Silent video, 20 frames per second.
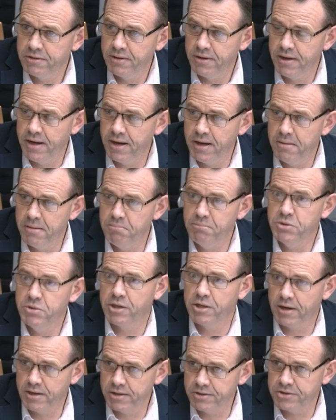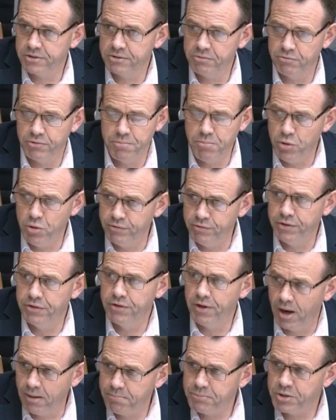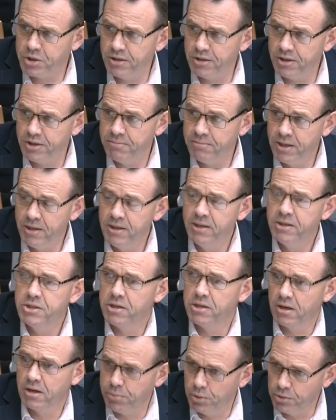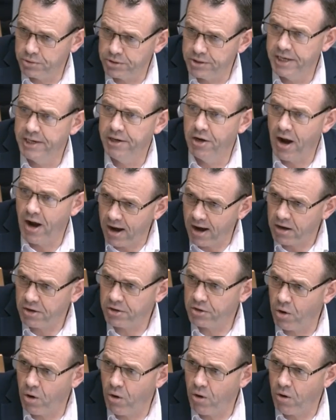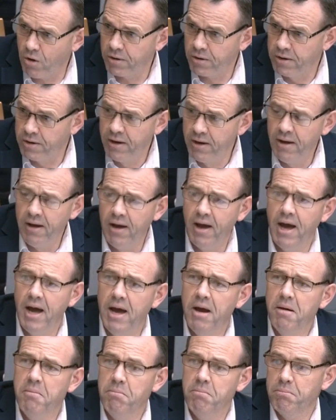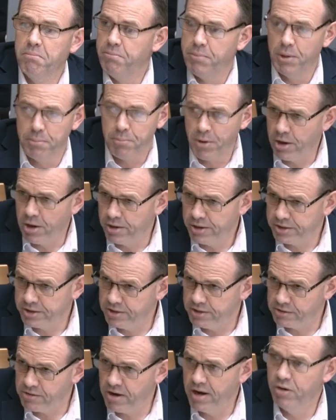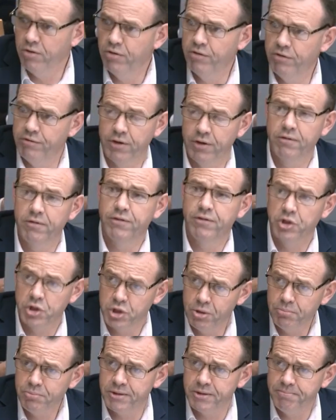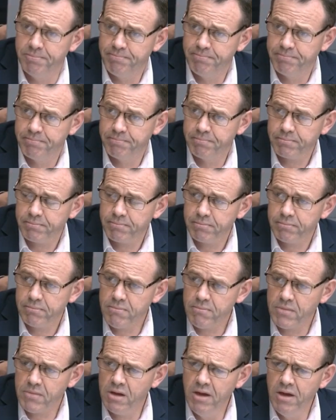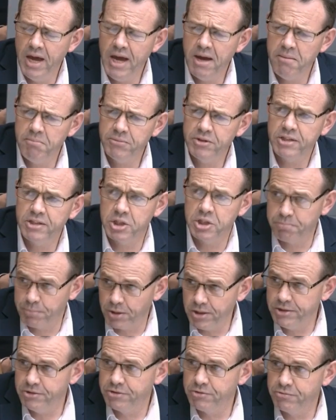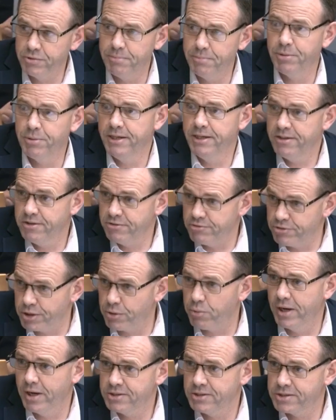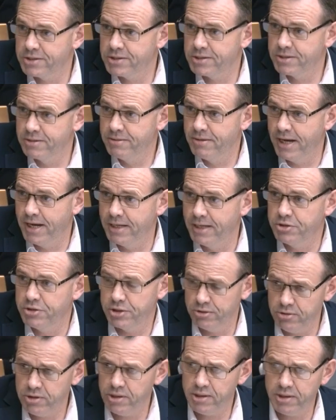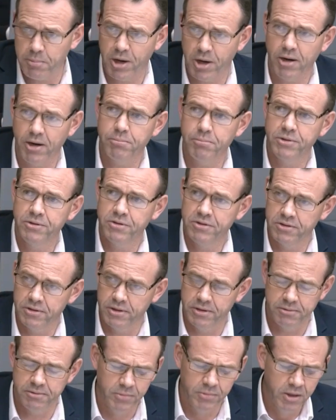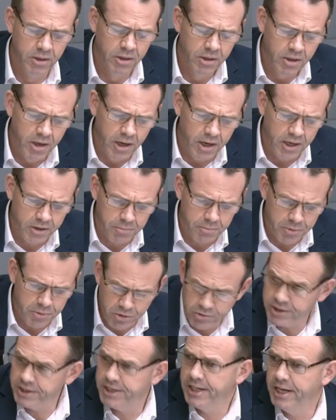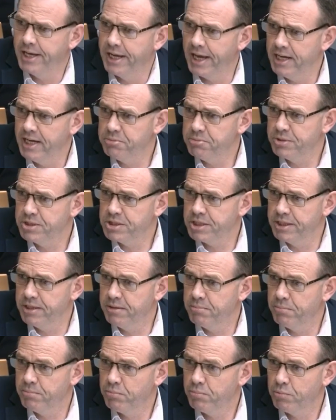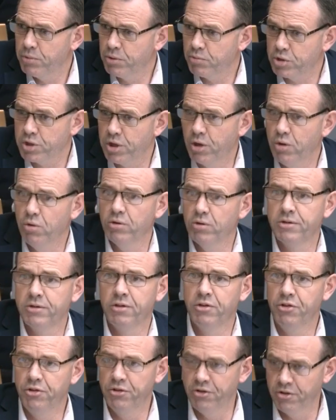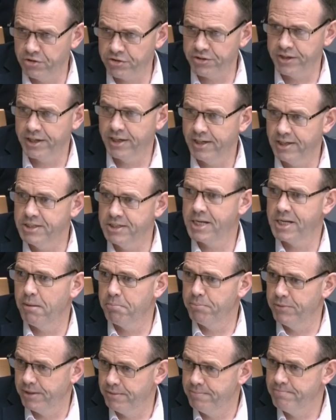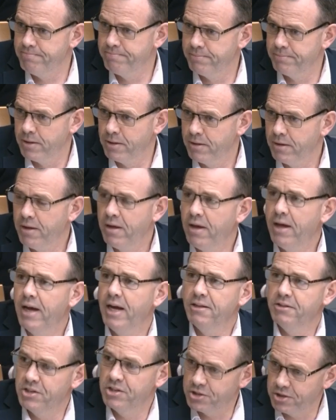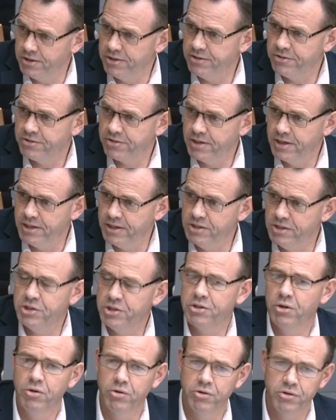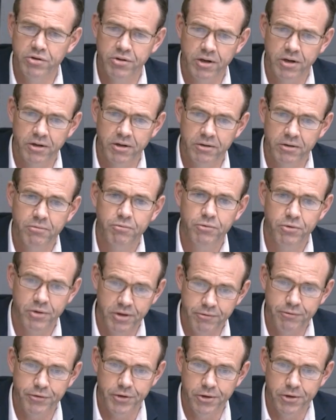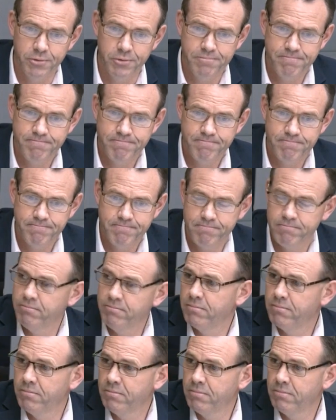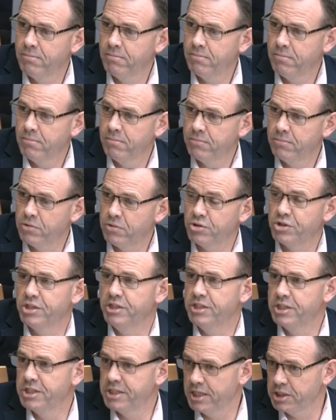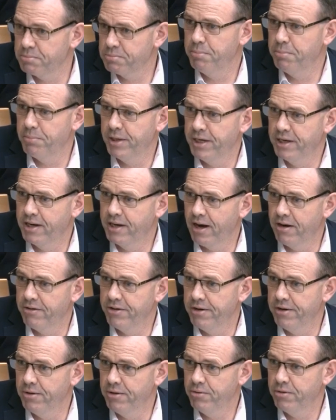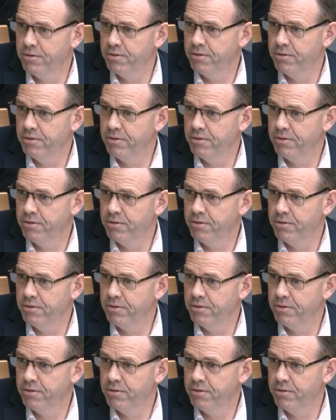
Um, start removing topsoil, start putting in hardcore, um, preparing the ground for, for something. Um, despite repeated requests uh, to the department, the uh, community engagement team, we were told nothing is happening. Uh, the site is under review. There's an assessment being carried out.